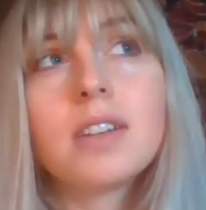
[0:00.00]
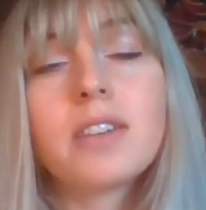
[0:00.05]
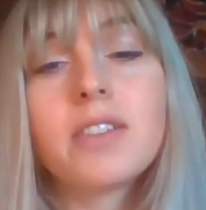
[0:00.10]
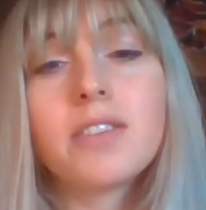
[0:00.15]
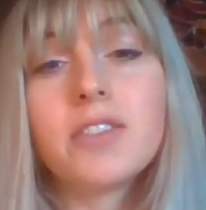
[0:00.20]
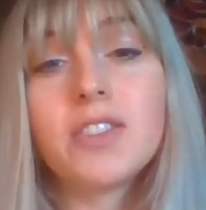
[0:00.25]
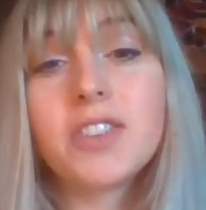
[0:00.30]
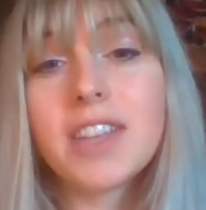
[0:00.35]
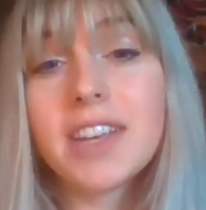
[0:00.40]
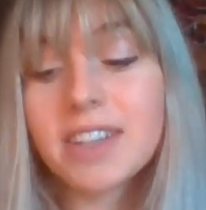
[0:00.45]

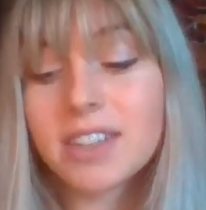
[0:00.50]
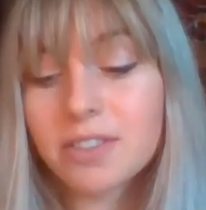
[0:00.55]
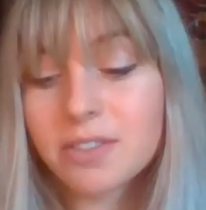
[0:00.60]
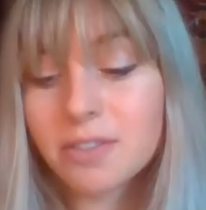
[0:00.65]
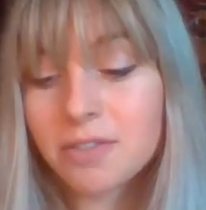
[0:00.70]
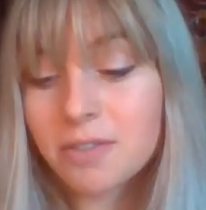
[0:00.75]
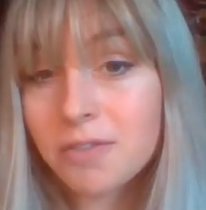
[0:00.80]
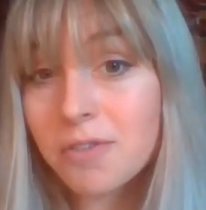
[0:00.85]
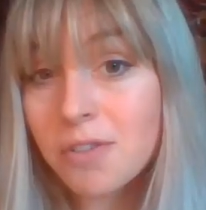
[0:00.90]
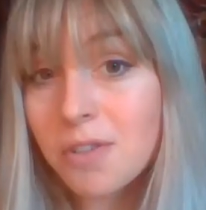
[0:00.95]
They are
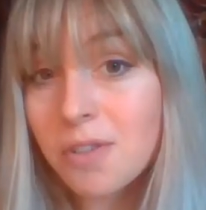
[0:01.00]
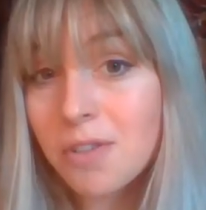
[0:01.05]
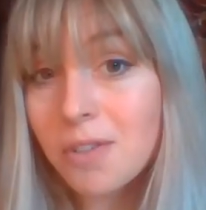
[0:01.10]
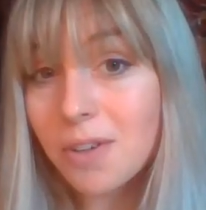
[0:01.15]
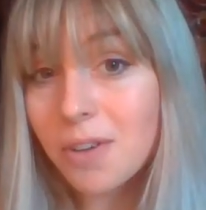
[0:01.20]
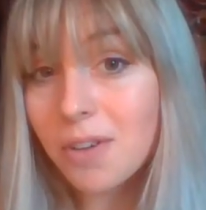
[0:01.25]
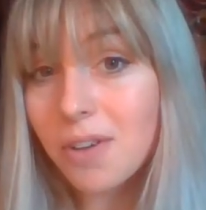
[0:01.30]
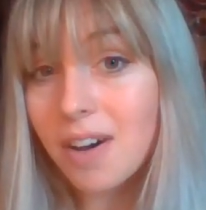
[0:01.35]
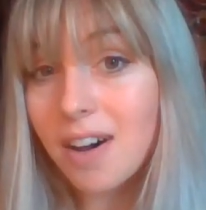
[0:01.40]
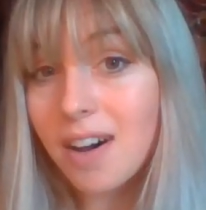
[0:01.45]

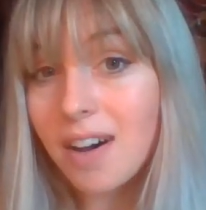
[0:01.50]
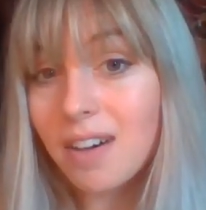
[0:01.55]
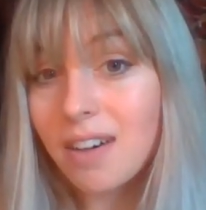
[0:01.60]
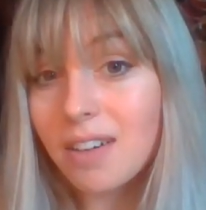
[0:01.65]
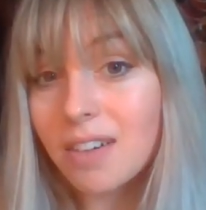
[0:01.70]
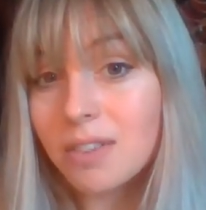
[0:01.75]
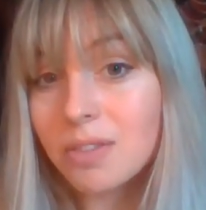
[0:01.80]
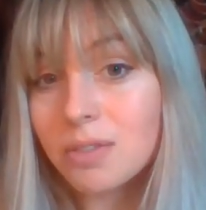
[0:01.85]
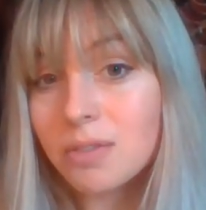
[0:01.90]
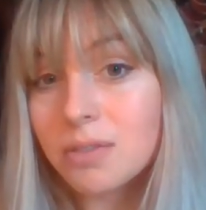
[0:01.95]
full
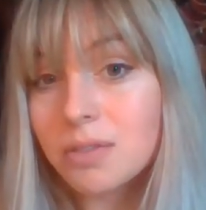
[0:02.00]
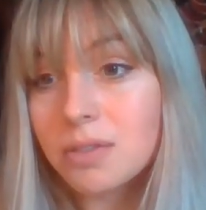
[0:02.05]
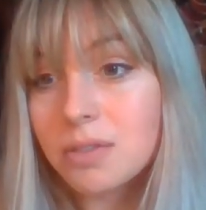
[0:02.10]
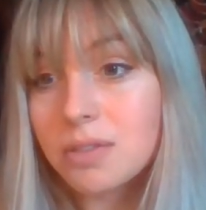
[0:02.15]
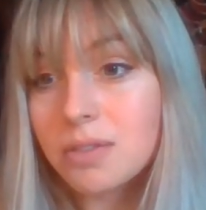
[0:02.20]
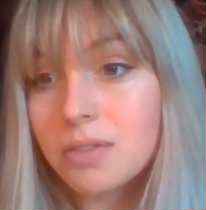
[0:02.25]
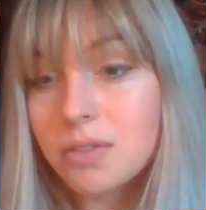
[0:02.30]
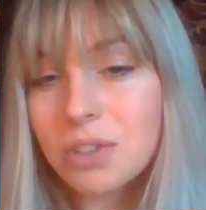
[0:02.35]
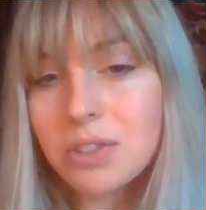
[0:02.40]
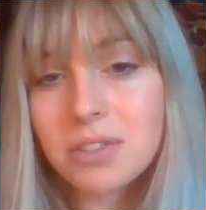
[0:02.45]
of
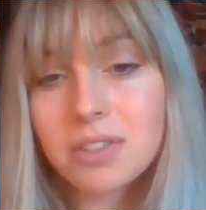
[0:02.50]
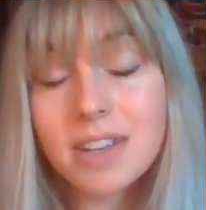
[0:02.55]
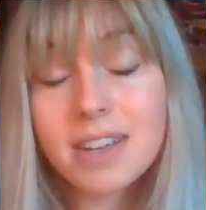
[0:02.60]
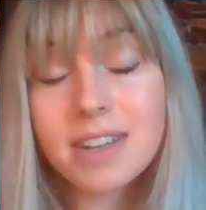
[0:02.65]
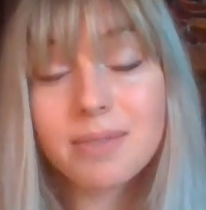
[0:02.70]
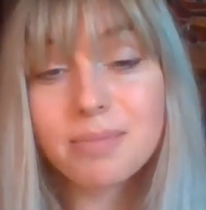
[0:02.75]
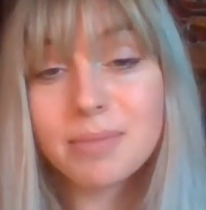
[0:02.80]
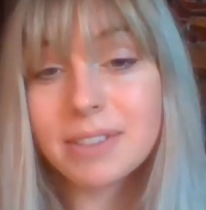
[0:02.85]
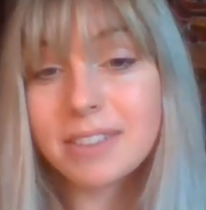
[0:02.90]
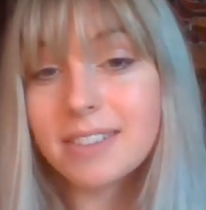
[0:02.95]

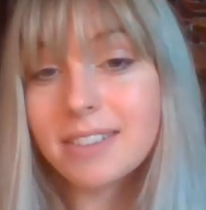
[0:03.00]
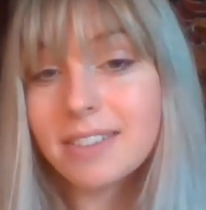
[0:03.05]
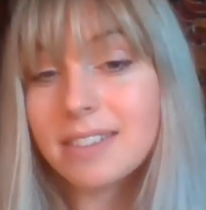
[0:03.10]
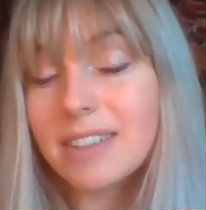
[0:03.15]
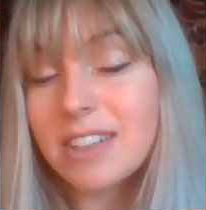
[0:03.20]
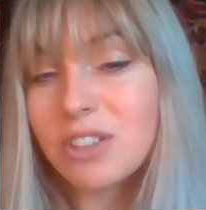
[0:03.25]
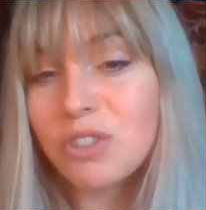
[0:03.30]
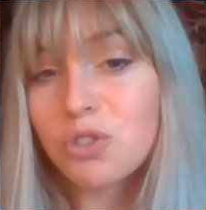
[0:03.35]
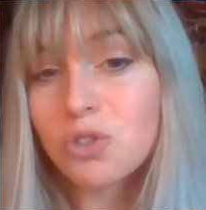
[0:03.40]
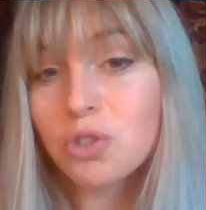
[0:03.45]
resentment
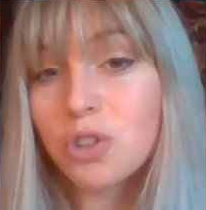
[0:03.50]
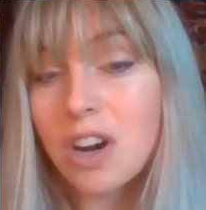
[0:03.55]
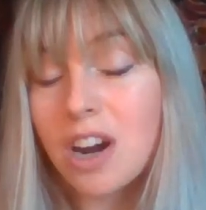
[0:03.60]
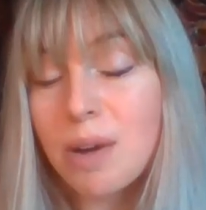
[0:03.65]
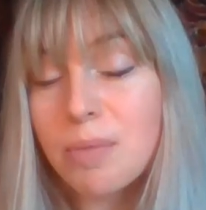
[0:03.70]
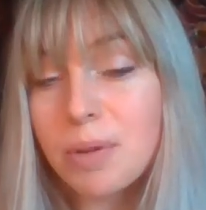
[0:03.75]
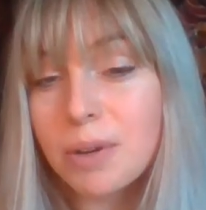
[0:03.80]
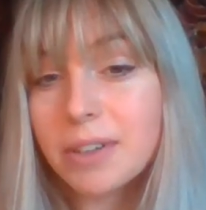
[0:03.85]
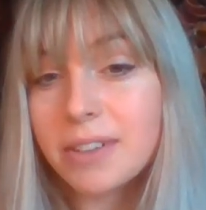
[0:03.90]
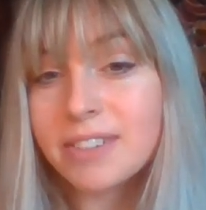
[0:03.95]
and
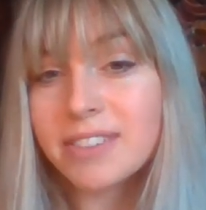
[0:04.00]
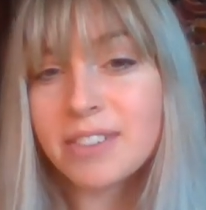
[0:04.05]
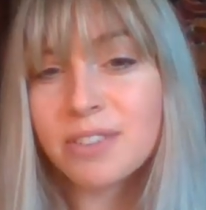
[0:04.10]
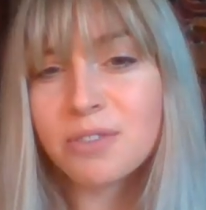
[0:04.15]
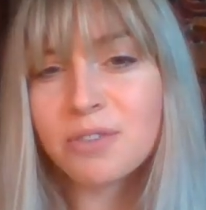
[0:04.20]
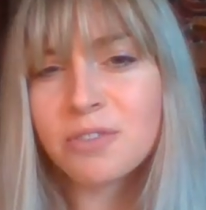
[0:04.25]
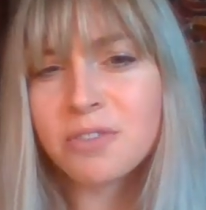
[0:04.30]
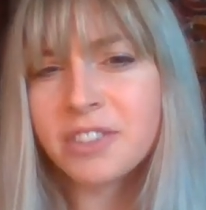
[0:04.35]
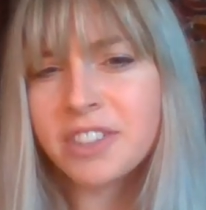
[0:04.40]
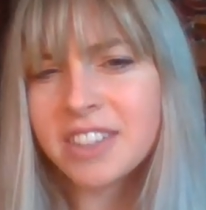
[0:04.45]
trauma and
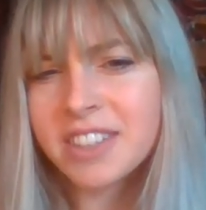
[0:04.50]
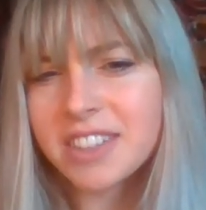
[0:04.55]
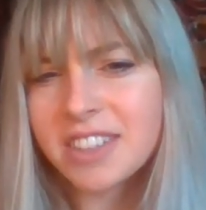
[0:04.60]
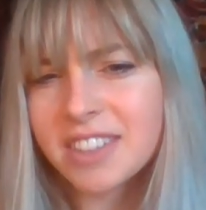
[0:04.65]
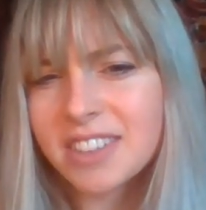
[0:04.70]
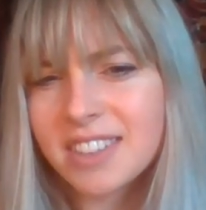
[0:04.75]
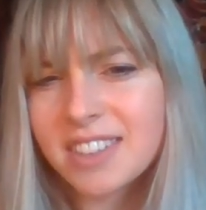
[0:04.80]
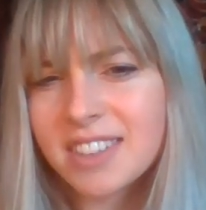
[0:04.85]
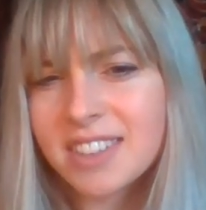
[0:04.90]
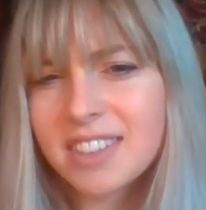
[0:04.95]

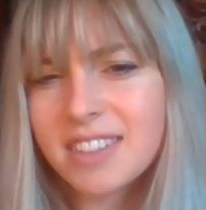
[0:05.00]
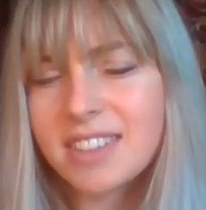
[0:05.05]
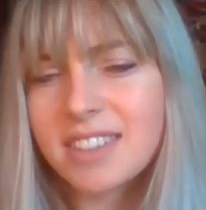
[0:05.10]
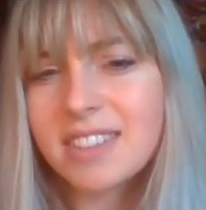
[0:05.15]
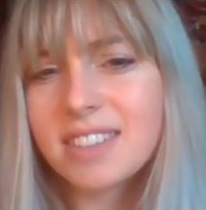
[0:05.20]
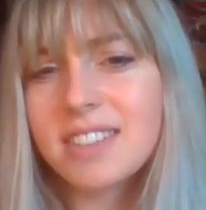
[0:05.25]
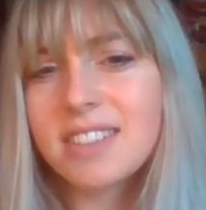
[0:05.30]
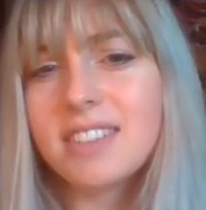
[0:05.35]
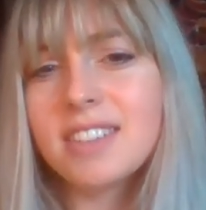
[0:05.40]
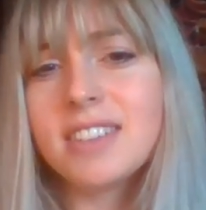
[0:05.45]
fear
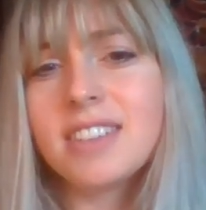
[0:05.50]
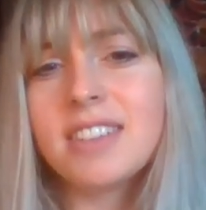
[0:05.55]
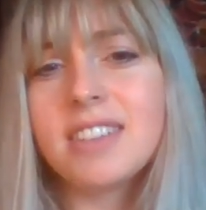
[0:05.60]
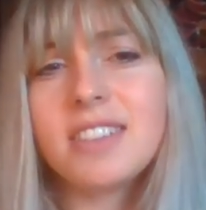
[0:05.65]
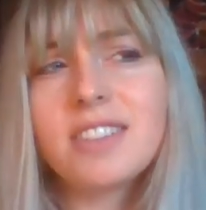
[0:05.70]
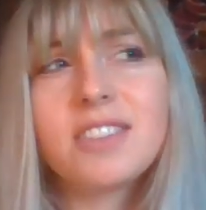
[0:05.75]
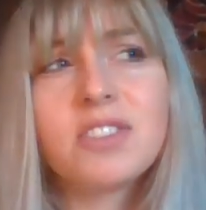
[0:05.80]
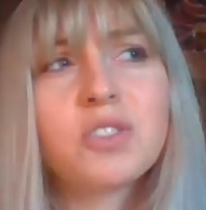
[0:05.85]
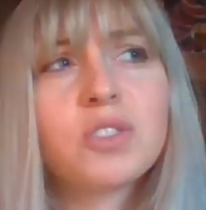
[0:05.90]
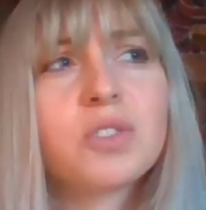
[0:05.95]

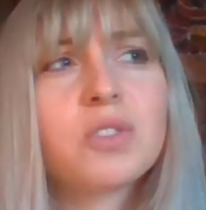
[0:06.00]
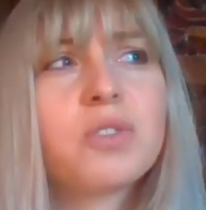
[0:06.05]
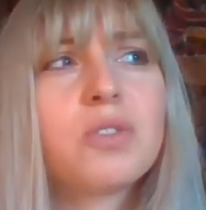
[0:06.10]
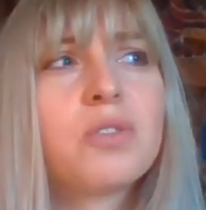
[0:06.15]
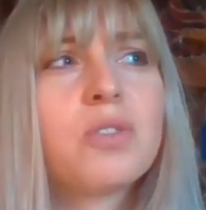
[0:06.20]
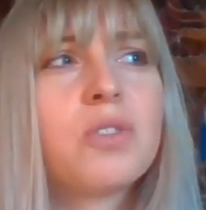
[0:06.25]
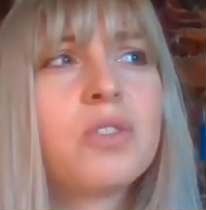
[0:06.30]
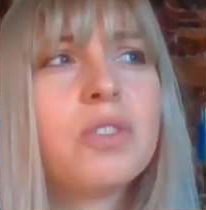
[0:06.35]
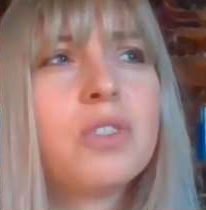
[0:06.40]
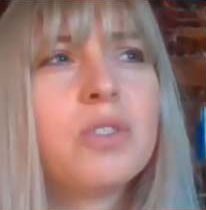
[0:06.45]
and just
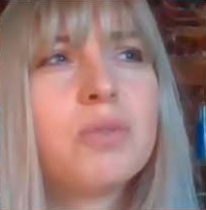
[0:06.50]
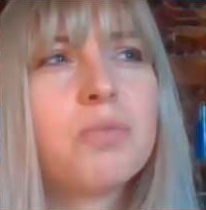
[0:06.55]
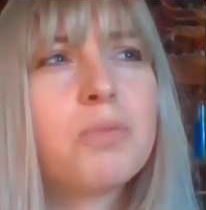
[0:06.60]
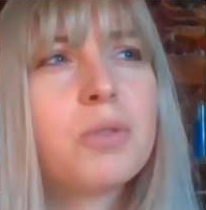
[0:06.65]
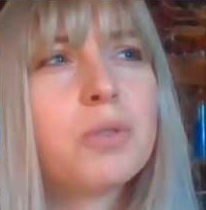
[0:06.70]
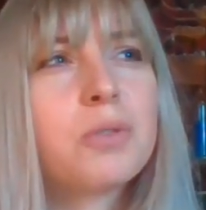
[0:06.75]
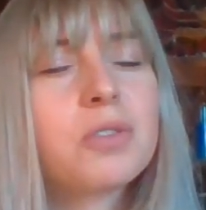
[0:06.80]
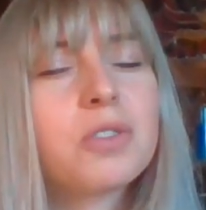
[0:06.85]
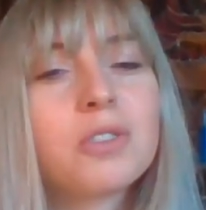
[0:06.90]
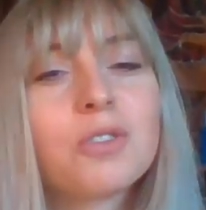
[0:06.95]
the
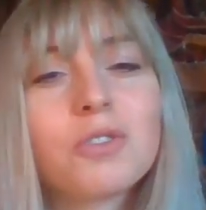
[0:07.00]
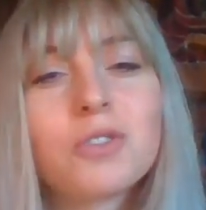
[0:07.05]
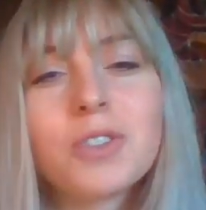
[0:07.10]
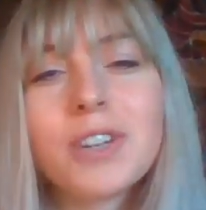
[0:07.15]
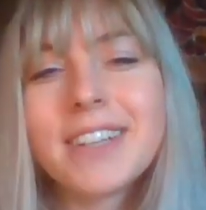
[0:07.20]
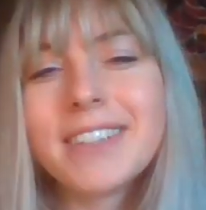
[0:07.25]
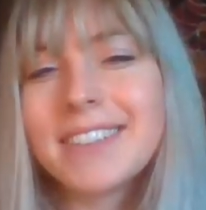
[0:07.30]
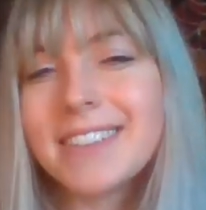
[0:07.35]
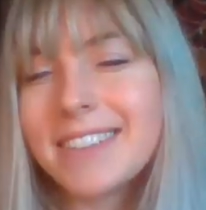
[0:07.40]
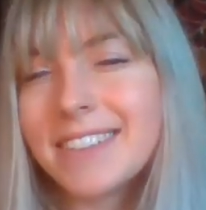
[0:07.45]
most
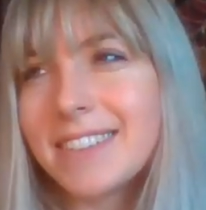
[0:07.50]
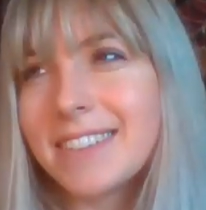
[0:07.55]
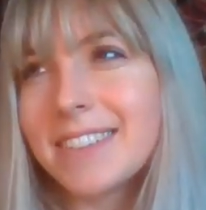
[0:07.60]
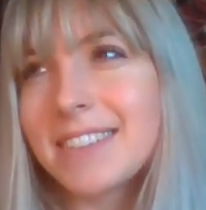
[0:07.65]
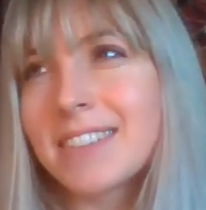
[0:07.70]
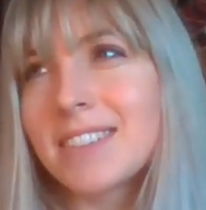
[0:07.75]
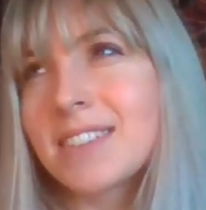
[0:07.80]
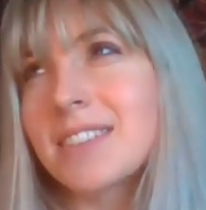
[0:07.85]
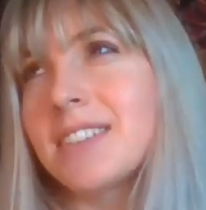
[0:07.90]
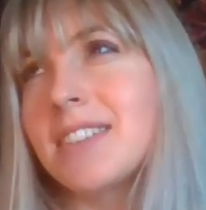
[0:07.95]

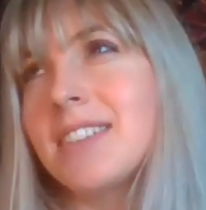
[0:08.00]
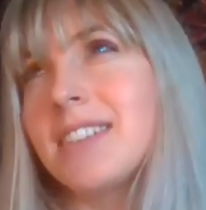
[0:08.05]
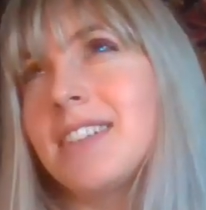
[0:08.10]
horrendous